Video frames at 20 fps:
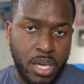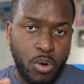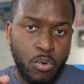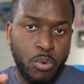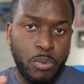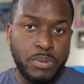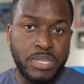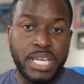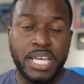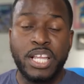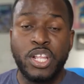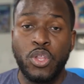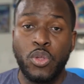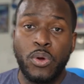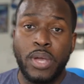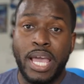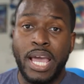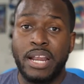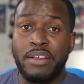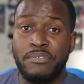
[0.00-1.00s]
we'll be taking a
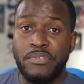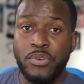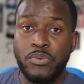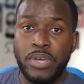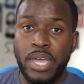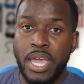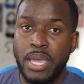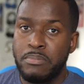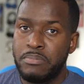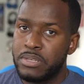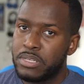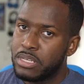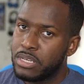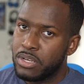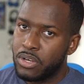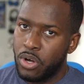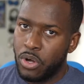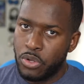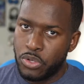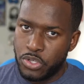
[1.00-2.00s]
look at a few games:
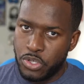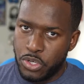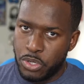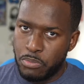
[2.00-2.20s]
Call of Duty